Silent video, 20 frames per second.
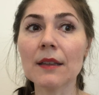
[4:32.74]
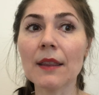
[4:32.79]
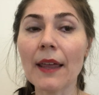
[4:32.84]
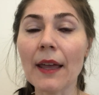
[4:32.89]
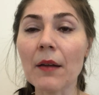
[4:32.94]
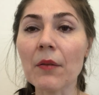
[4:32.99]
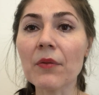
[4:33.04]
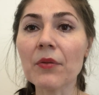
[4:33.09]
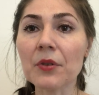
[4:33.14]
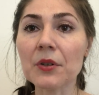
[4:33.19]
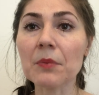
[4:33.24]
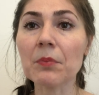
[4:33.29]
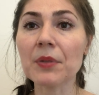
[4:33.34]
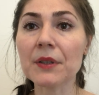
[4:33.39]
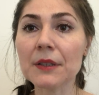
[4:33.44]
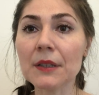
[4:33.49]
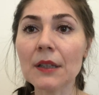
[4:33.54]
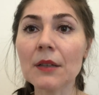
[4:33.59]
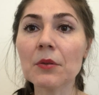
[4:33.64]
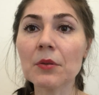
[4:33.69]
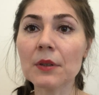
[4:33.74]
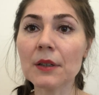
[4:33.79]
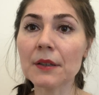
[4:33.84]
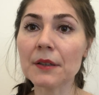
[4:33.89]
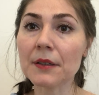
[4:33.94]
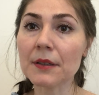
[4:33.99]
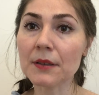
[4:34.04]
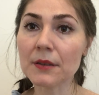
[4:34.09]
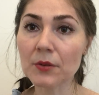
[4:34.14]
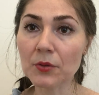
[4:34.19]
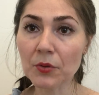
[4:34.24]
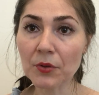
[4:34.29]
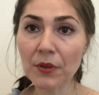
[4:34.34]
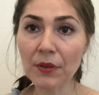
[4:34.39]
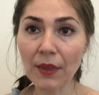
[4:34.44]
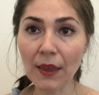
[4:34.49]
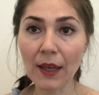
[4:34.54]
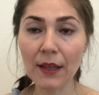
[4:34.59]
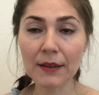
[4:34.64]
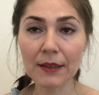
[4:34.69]
them for a particular
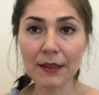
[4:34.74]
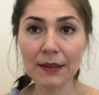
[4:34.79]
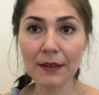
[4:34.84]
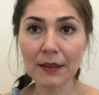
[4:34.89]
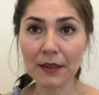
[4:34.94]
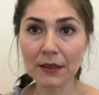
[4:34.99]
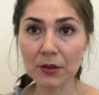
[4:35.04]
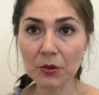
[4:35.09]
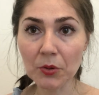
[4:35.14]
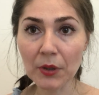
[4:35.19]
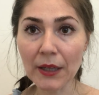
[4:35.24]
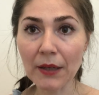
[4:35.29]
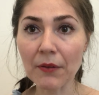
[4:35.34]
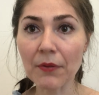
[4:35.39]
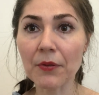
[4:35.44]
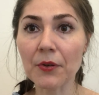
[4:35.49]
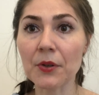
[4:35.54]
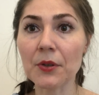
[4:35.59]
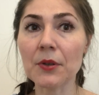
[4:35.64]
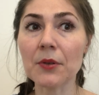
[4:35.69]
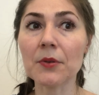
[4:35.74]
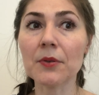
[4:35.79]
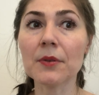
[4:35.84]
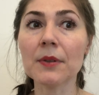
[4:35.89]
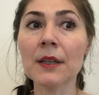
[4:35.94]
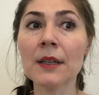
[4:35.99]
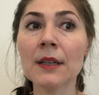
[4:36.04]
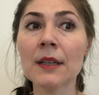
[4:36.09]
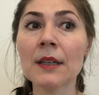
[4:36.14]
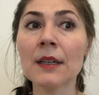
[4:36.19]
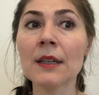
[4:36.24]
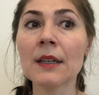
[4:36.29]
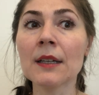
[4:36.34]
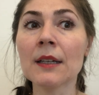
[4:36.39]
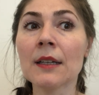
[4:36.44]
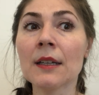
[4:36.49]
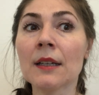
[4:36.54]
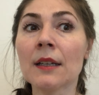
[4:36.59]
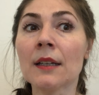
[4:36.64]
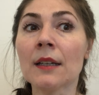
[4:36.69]
good thing that they are doing for you?
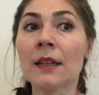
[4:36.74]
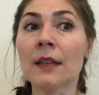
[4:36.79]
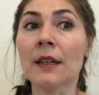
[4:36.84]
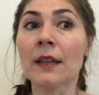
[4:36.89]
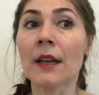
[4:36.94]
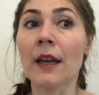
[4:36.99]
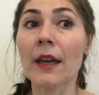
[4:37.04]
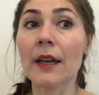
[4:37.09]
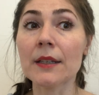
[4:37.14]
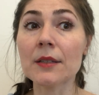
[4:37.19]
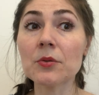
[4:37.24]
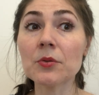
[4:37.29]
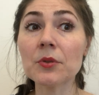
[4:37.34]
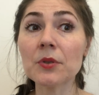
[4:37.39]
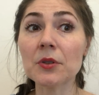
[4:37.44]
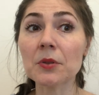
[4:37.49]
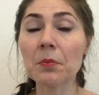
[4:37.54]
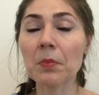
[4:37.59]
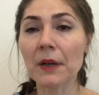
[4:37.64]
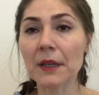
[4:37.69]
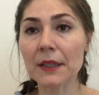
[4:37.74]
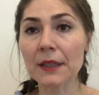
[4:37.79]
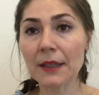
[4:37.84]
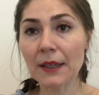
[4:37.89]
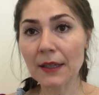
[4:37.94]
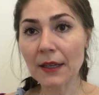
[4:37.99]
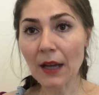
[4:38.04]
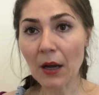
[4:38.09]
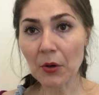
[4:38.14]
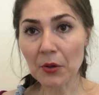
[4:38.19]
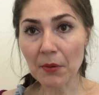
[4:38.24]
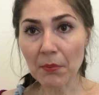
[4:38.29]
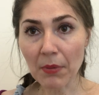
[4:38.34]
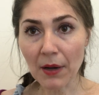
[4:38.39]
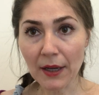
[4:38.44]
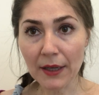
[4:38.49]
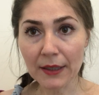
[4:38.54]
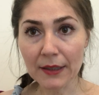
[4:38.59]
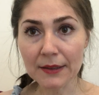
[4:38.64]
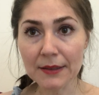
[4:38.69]
As we were parking our
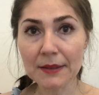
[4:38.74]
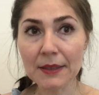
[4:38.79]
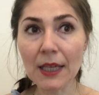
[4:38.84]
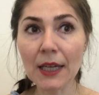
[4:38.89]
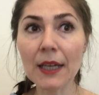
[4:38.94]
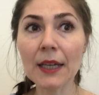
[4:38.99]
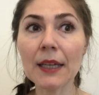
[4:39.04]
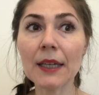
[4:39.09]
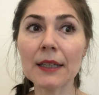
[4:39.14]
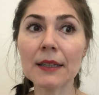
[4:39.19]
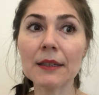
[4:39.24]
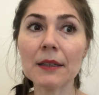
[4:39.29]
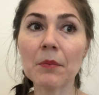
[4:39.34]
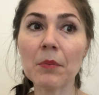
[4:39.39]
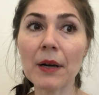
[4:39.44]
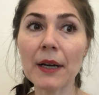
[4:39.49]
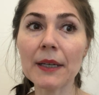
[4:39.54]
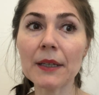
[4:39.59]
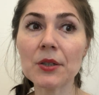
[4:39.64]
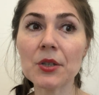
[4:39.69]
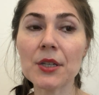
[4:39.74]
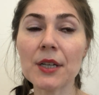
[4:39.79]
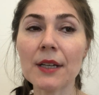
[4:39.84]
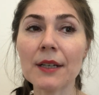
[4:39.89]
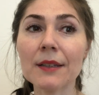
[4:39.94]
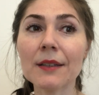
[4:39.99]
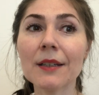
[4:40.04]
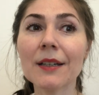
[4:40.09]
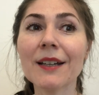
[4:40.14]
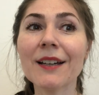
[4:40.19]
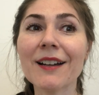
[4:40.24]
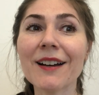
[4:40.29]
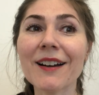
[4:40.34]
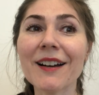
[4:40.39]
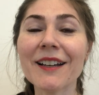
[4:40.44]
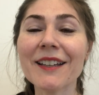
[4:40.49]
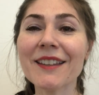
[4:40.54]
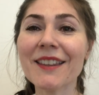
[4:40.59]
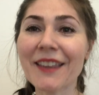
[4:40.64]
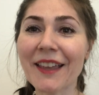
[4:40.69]
bikes in the bike shed,
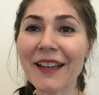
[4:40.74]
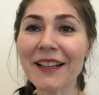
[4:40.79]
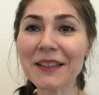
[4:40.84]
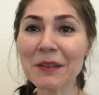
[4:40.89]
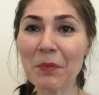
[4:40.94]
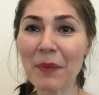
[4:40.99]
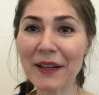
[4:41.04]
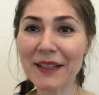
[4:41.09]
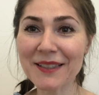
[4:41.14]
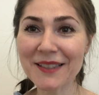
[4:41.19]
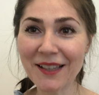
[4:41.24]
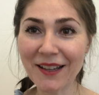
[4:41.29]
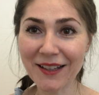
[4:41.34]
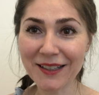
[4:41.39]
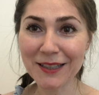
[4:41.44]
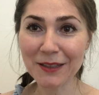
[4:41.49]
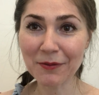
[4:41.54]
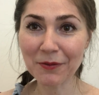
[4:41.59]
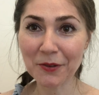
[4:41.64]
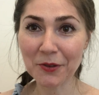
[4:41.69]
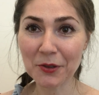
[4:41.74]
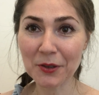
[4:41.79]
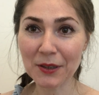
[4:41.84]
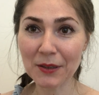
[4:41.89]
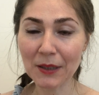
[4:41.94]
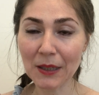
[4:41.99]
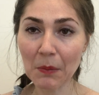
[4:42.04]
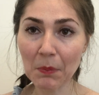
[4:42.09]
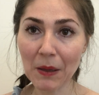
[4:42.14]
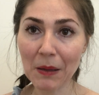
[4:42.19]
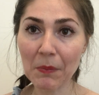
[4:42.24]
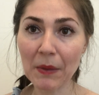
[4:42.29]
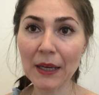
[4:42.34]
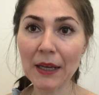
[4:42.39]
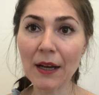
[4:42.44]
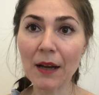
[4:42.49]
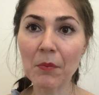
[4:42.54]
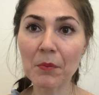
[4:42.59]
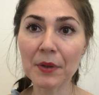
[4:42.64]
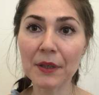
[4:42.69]
I thanked my sons for keeping me
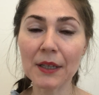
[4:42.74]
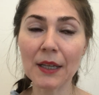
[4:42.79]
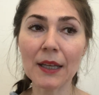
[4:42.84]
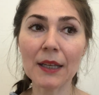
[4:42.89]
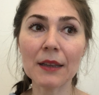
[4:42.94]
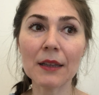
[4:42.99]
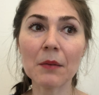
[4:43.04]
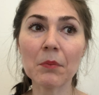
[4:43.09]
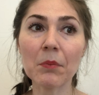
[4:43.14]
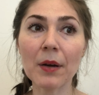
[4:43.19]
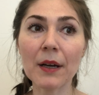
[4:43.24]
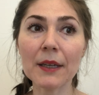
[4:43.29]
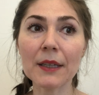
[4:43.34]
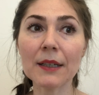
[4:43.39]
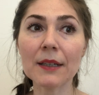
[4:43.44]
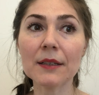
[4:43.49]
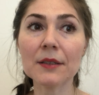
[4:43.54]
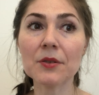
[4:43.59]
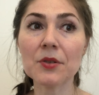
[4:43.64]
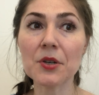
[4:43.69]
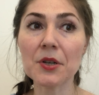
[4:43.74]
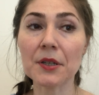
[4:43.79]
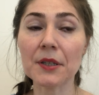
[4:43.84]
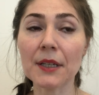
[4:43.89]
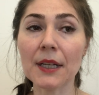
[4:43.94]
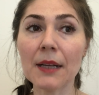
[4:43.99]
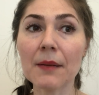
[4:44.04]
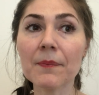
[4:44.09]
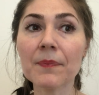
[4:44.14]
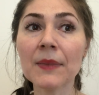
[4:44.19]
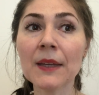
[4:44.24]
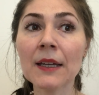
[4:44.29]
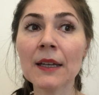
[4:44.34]
company in the bike journey,